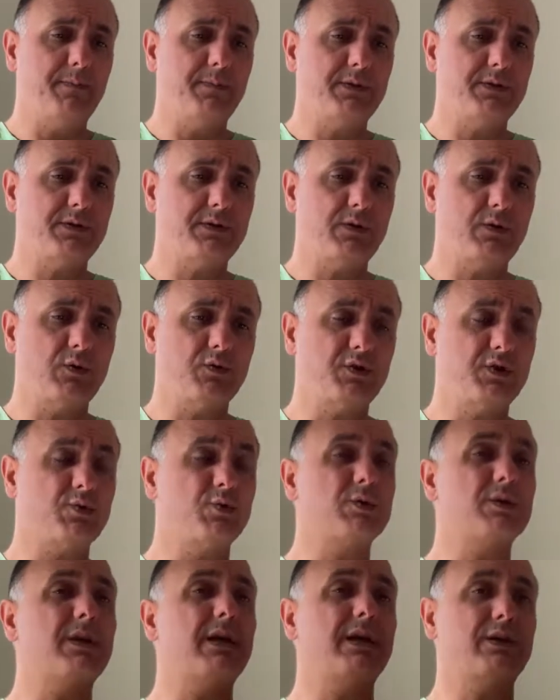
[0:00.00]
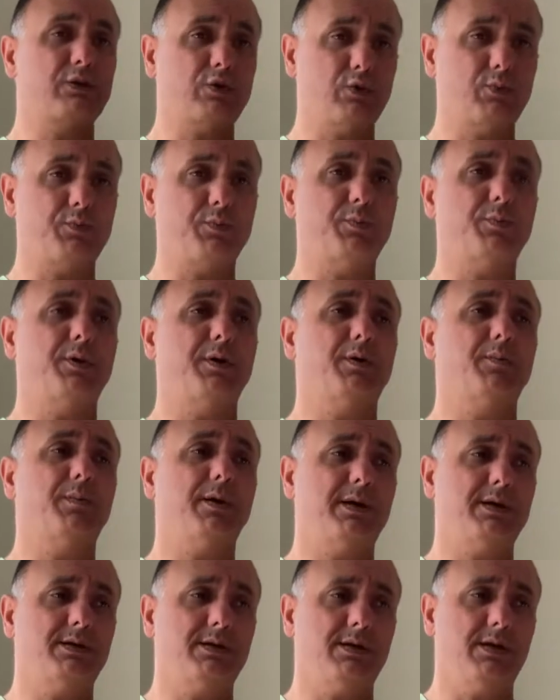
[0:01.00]
So I just would like to prepare
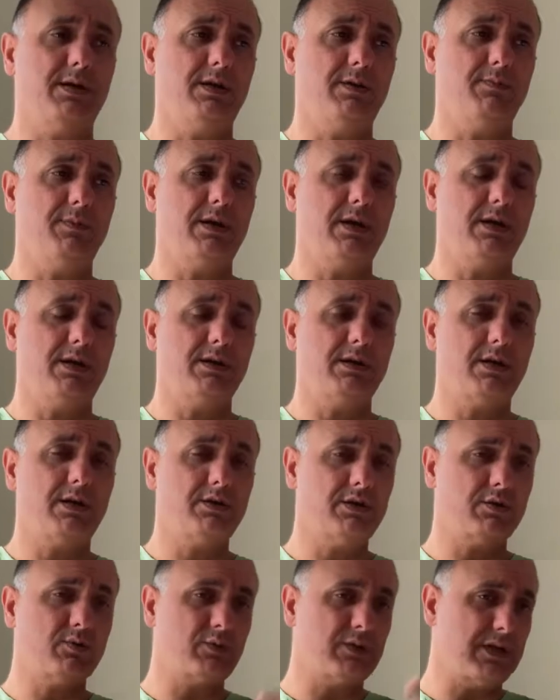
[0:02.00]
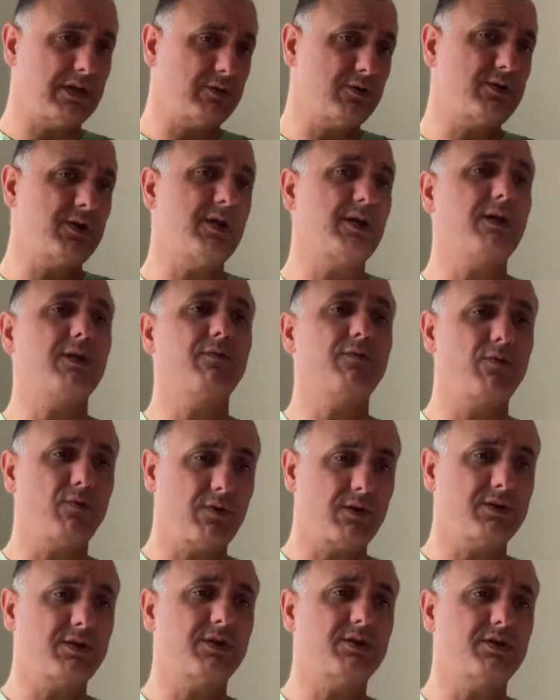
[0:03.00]
my team, and I just would like to take a
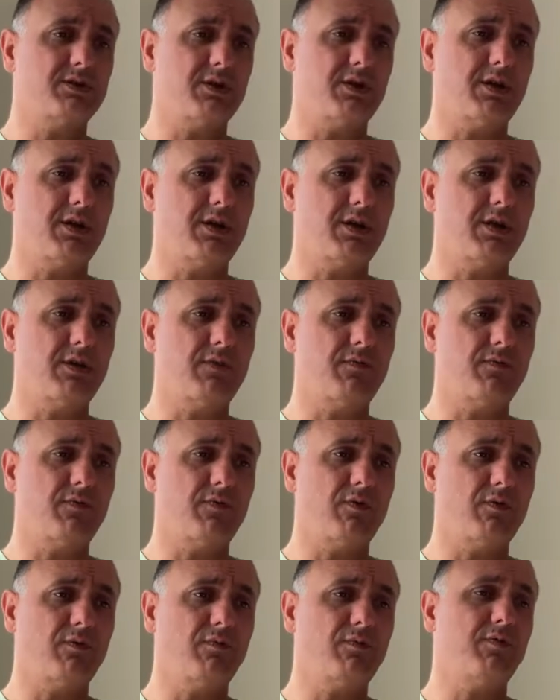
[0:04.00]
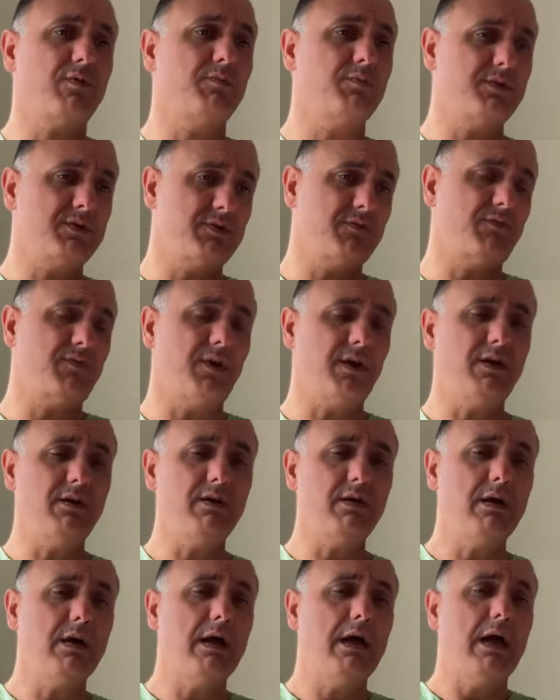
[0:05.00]
focus history from his friend.